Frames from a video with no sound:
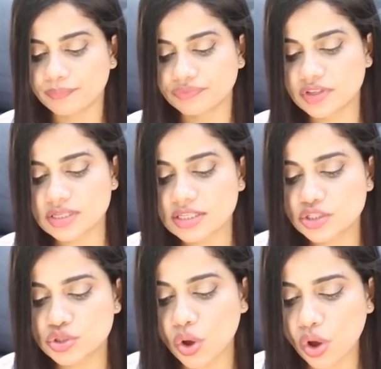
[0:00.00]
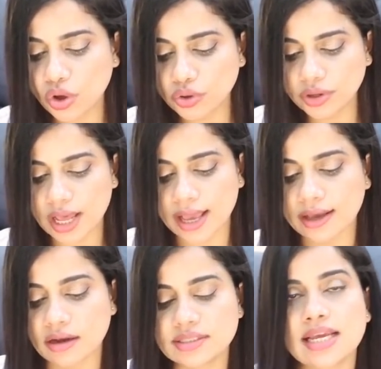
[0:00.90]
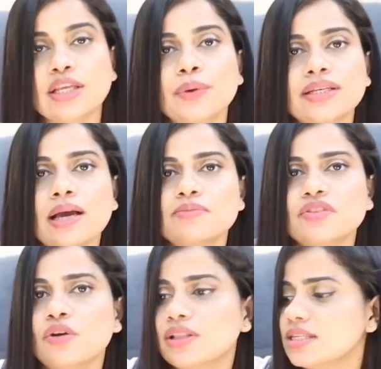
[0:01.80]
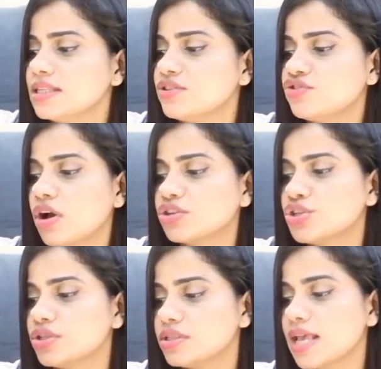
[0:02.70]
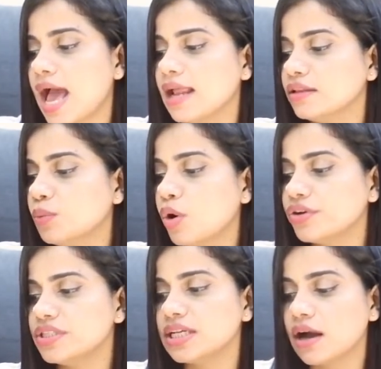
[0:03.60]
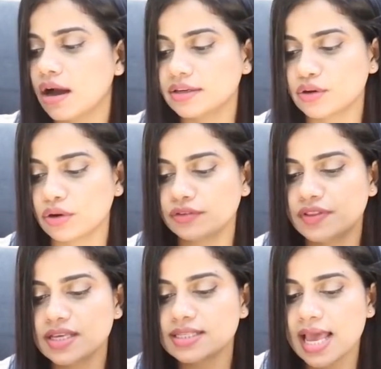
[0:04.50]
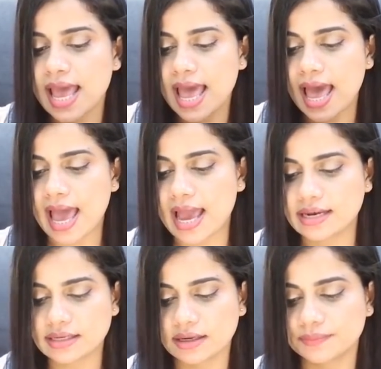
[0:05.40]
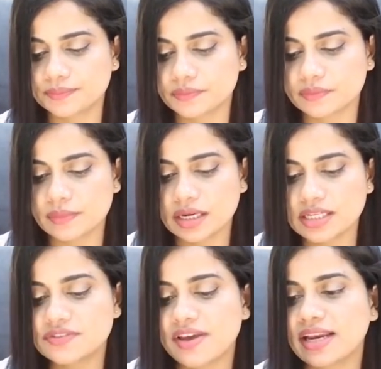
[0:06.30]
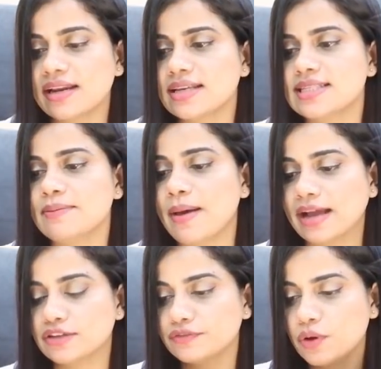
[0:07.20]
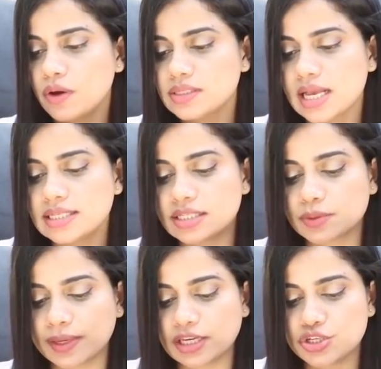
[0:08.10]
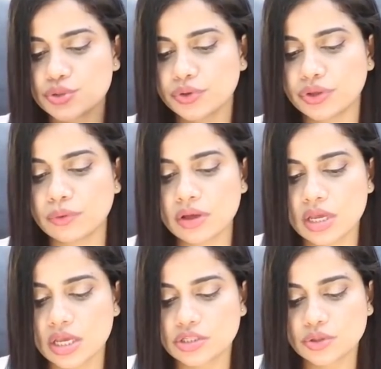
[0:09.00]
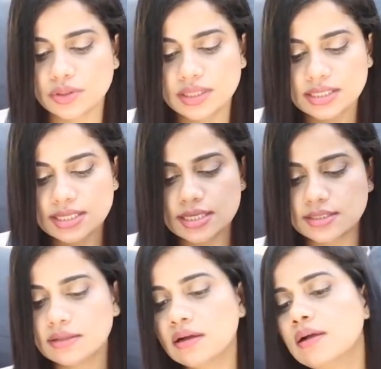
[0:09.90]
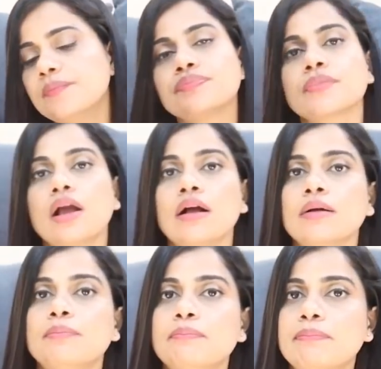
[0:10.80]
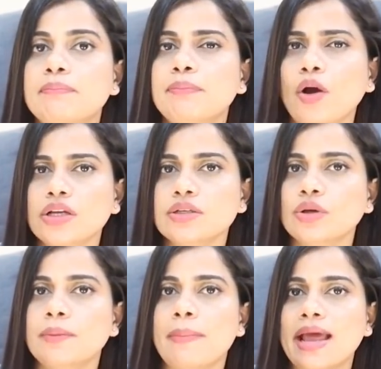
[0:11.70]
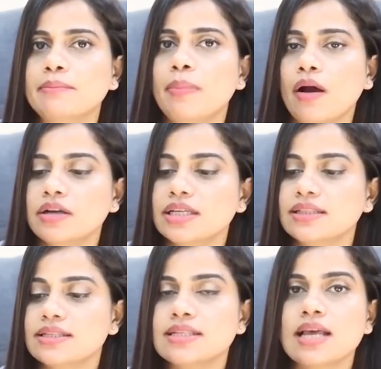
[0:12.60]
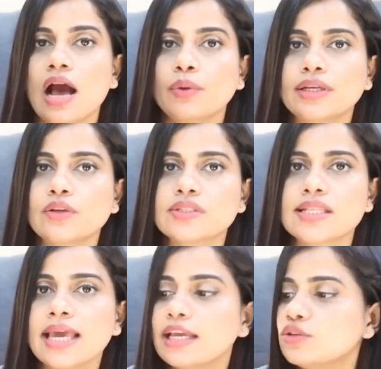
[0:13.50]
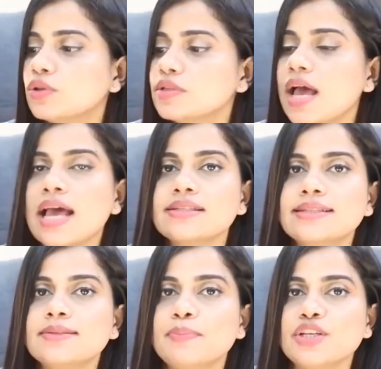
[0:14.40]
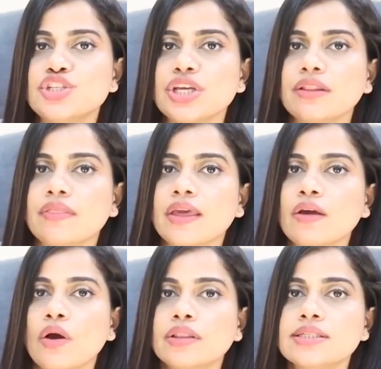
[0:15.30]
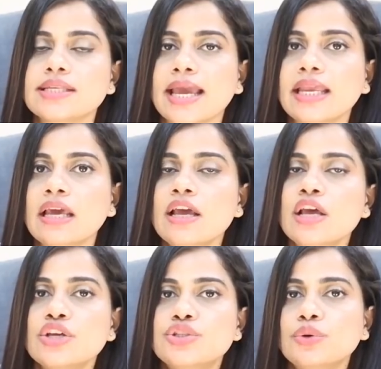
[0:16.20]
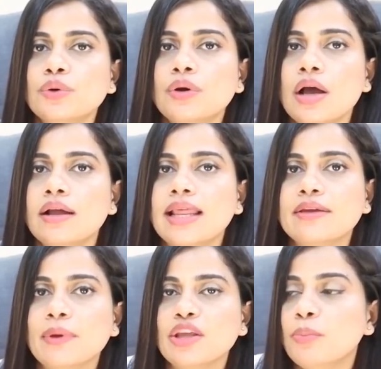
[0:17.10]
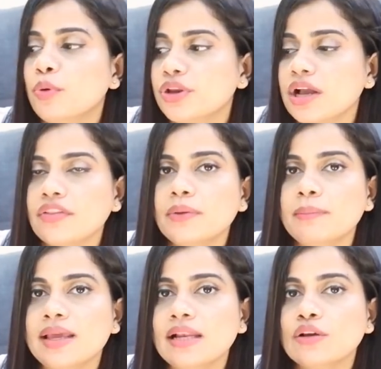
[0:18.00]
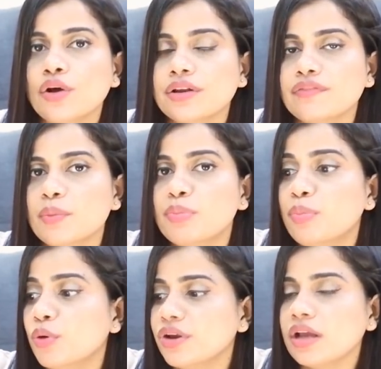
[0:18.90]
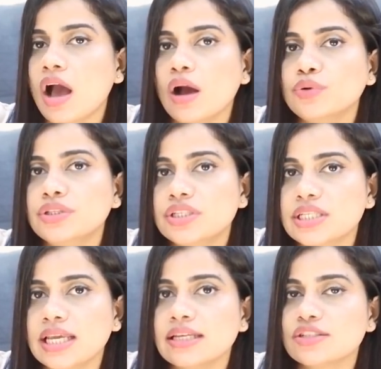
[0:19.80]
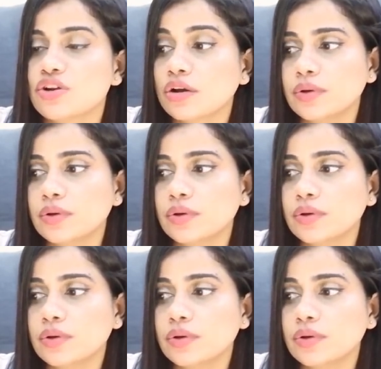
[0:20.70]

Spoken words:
This is so good, I can't tell you. It comes with all these instructions and the warranty card and all of this, and it is very nicely packed. Of course, I'll just quickly show you. So this is the pot or the pan pot, and this is how it looks like. It also has this pinching thing on the side, so like when you're pouring out the milk or if you're pouring out the tea, it is not